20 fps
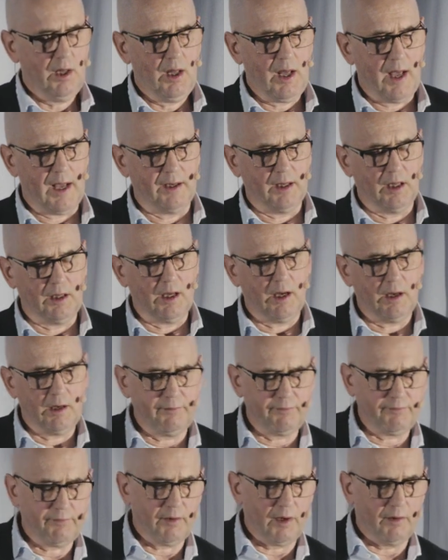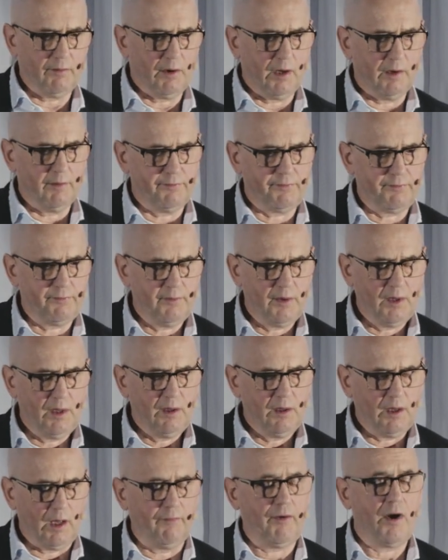And
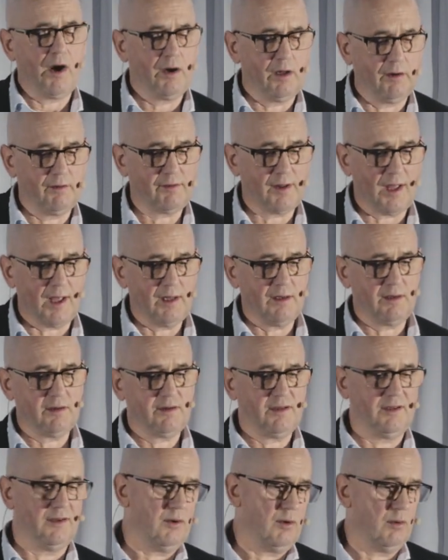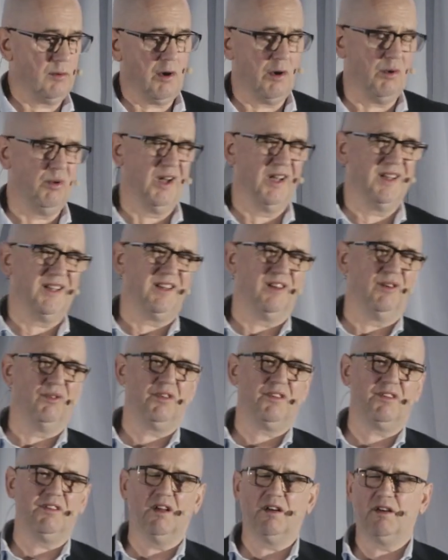I've heard it said, oh well,
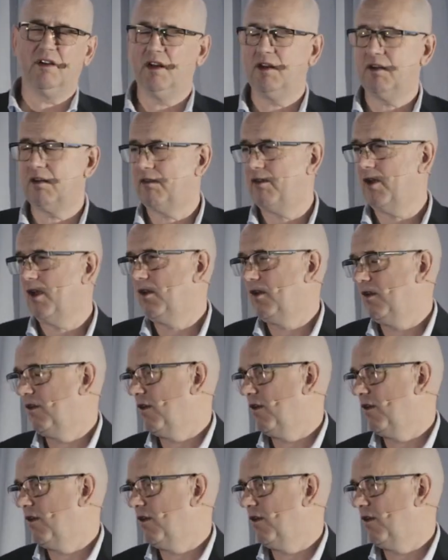it's not an interface,